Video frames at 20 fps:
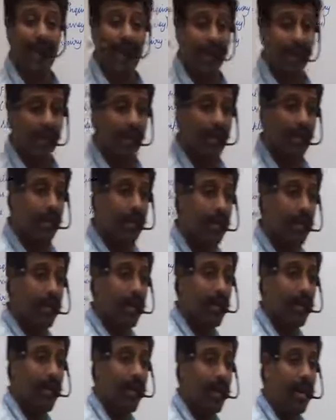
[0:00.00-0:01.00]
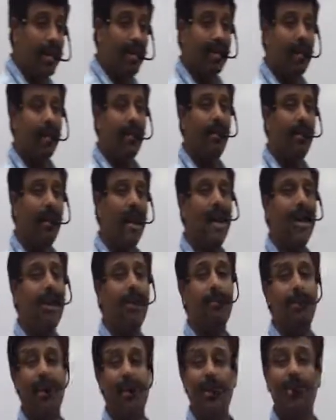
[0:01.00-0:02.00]
and color. And then
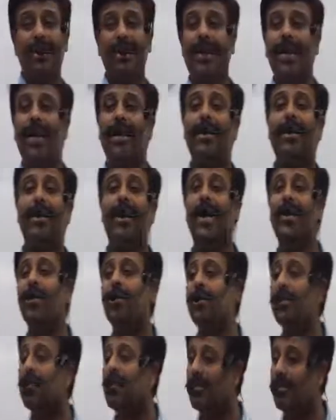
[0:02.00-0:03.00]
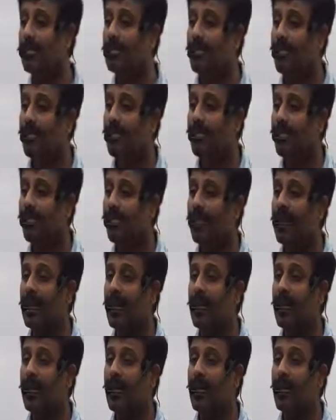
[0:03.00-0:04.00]
randomly you select the 9 chips.
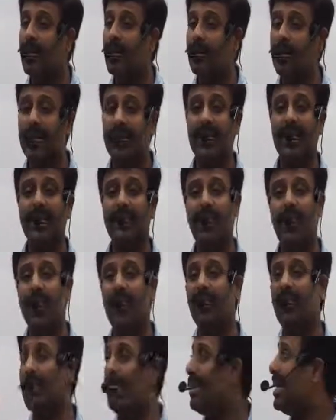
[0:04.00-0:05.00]
This is one of the